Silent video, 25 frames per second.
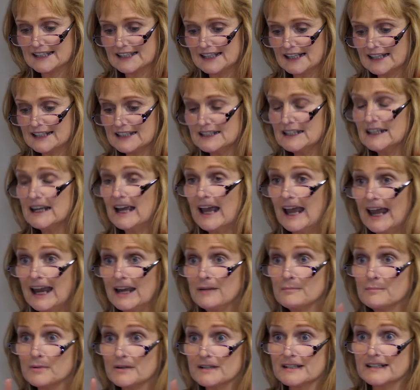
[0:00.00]

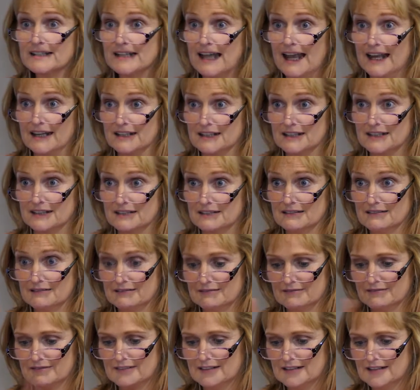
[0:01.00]
68%,
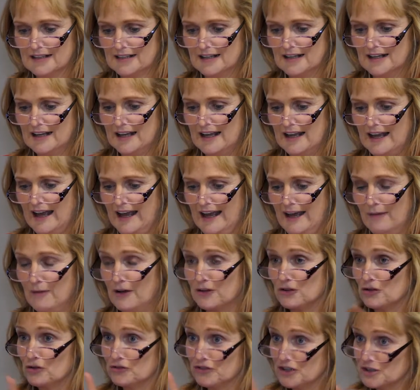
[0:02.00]

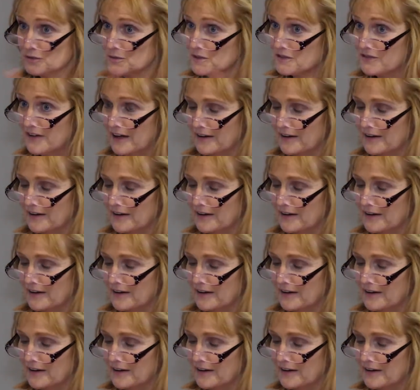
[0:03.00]
I thought this was